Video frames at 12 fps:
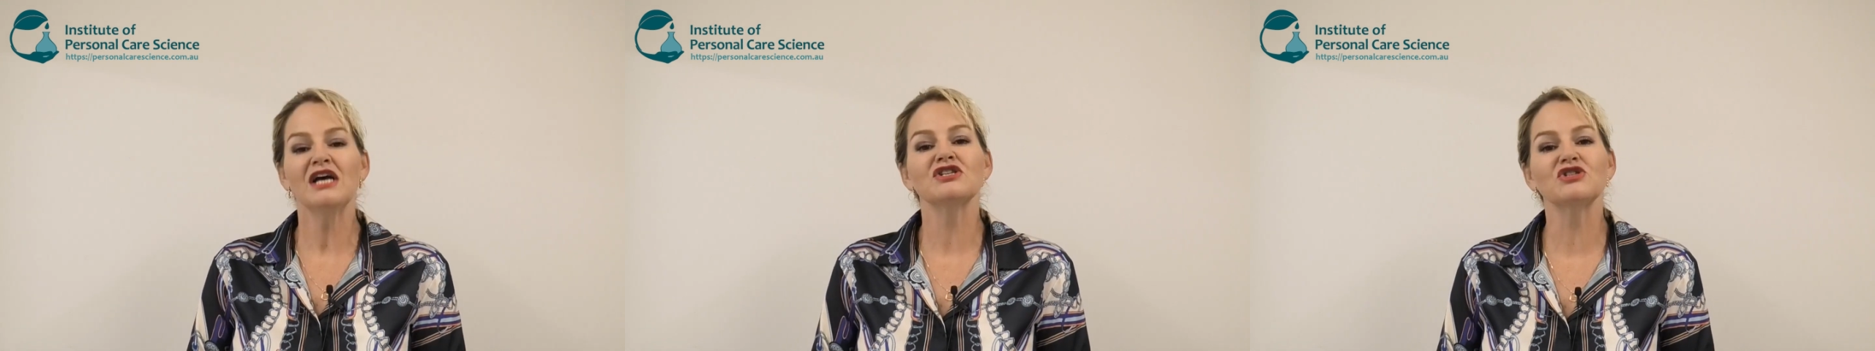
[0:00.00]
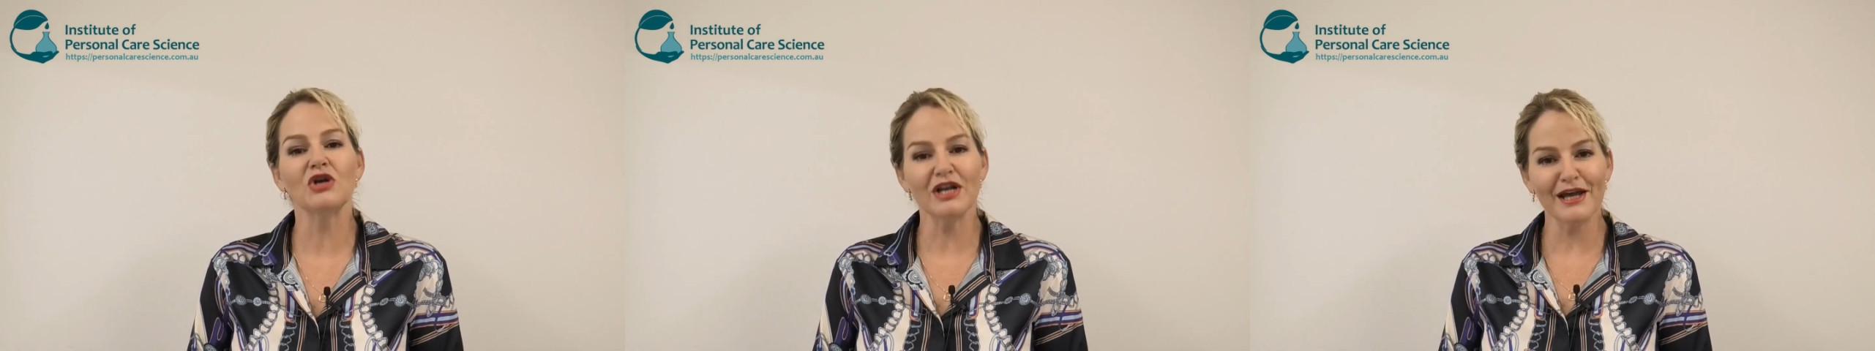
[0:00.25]

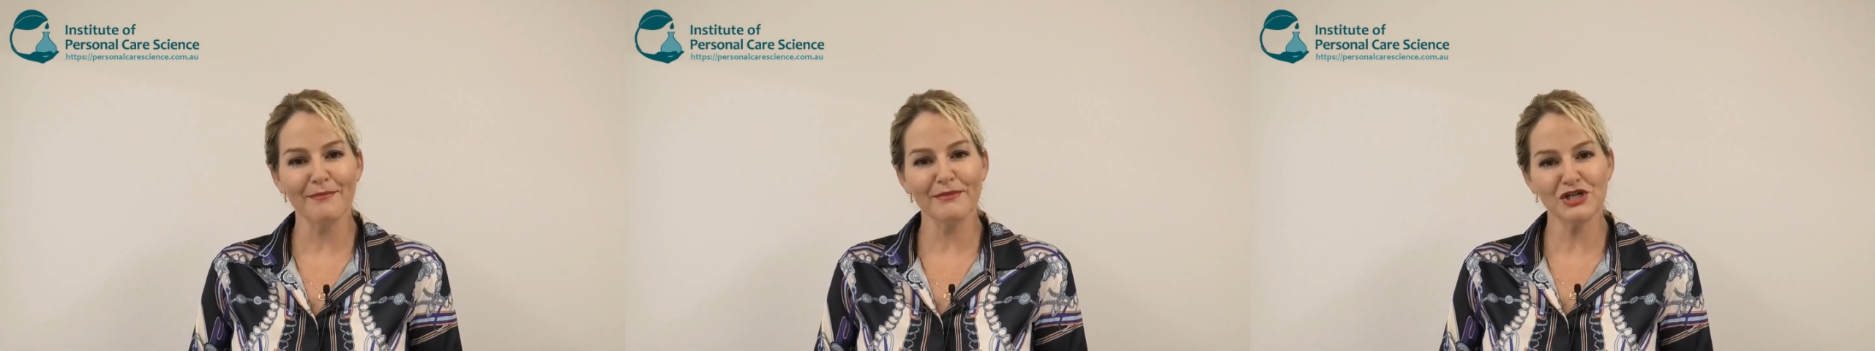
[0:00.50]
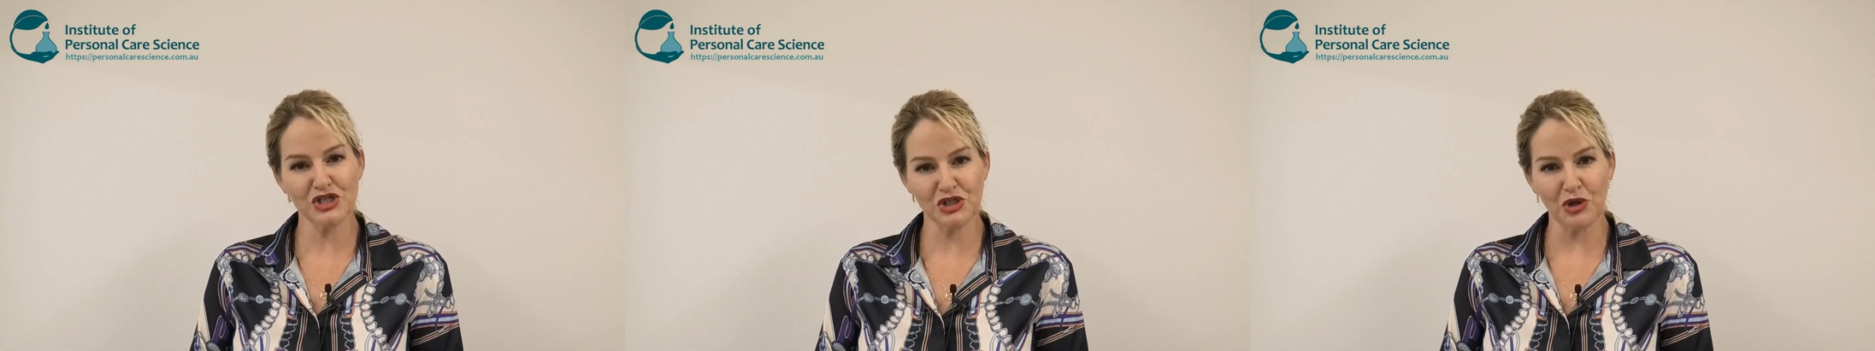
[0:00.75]
So let
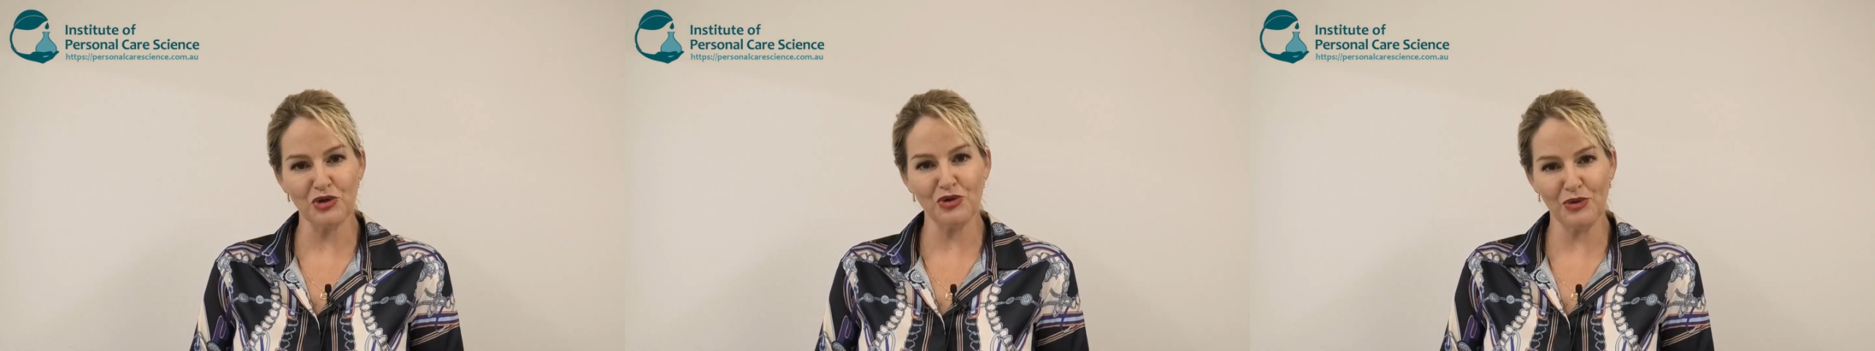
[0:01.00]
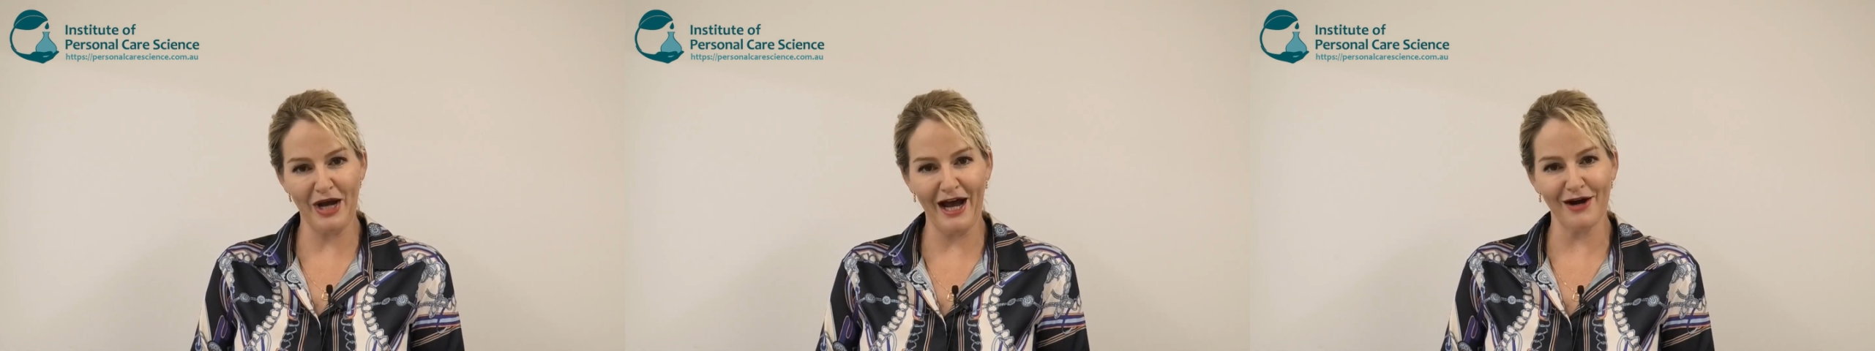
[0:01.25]
me show
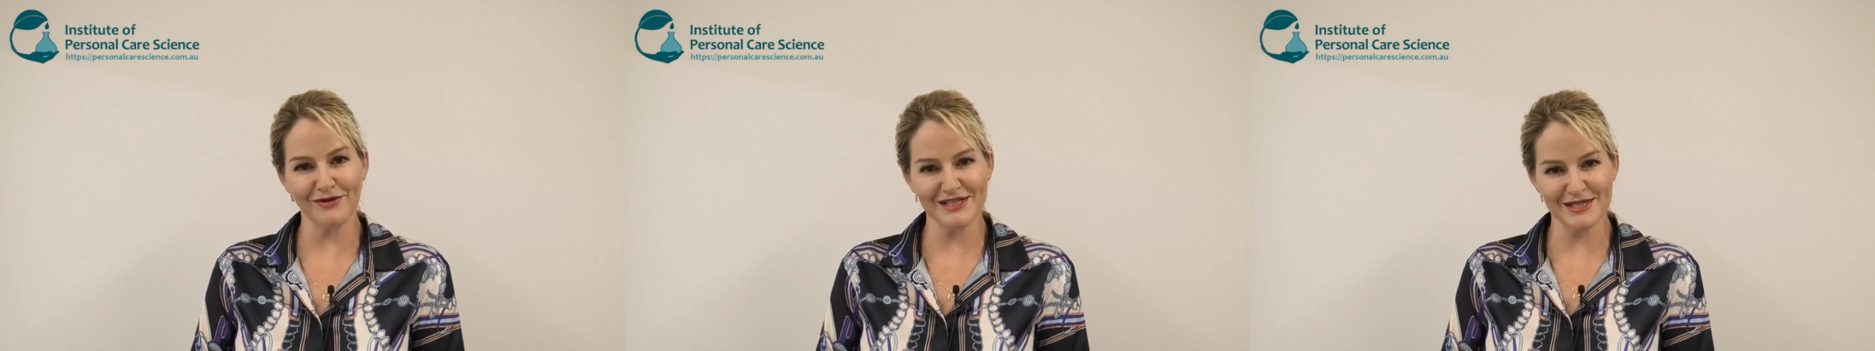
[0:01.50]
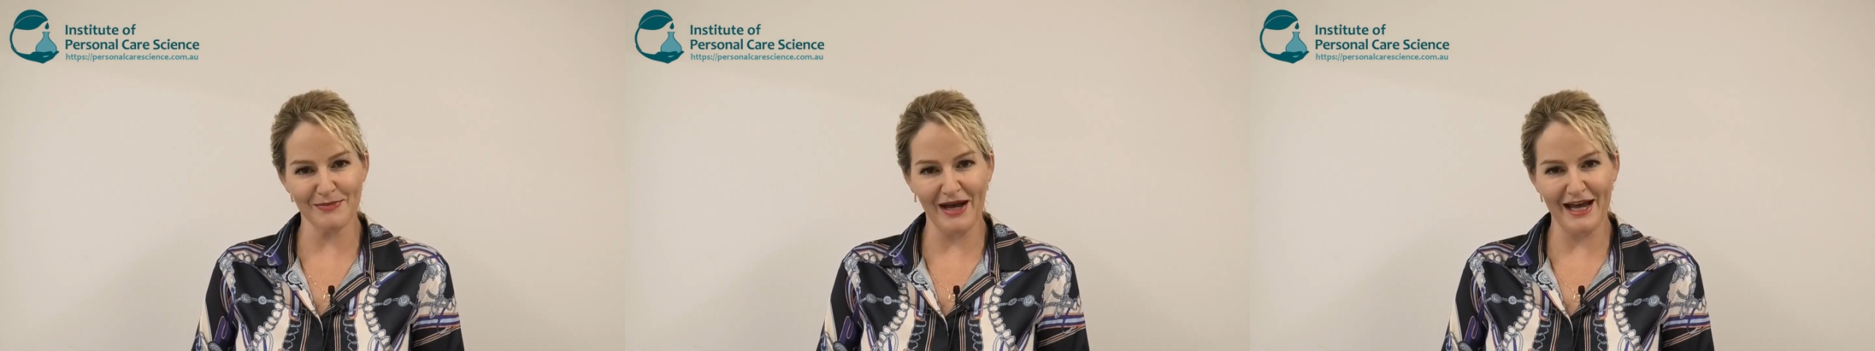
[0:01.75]
you how
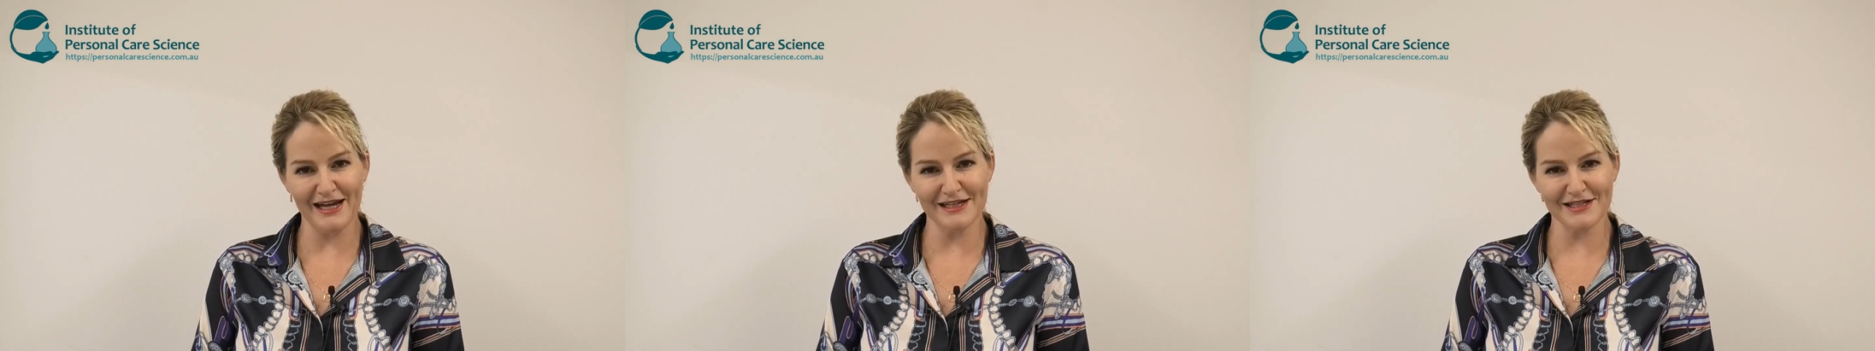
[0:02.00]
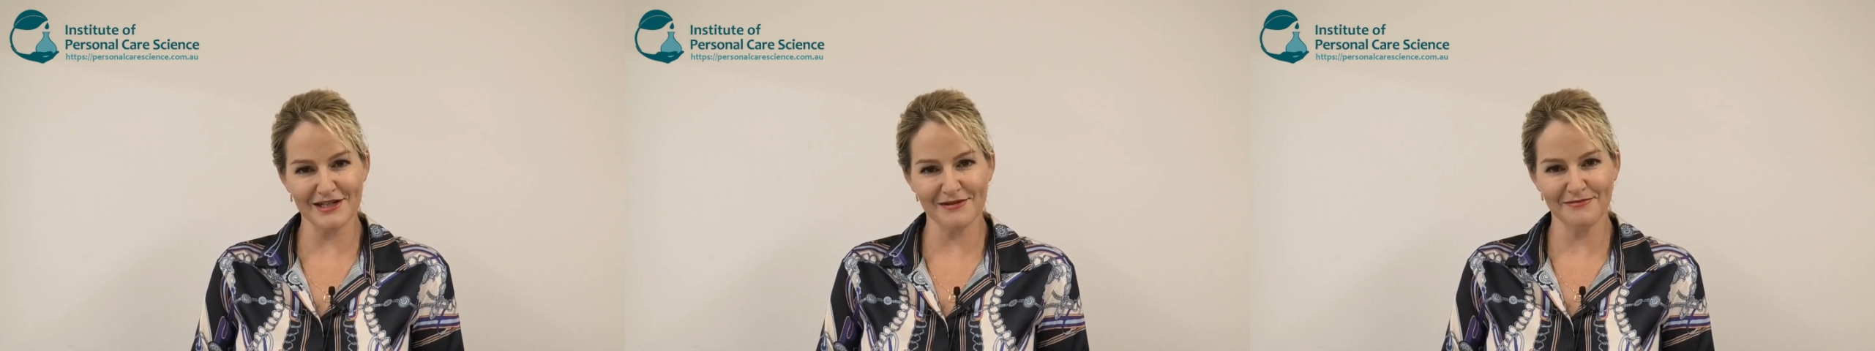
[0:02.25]
it's made.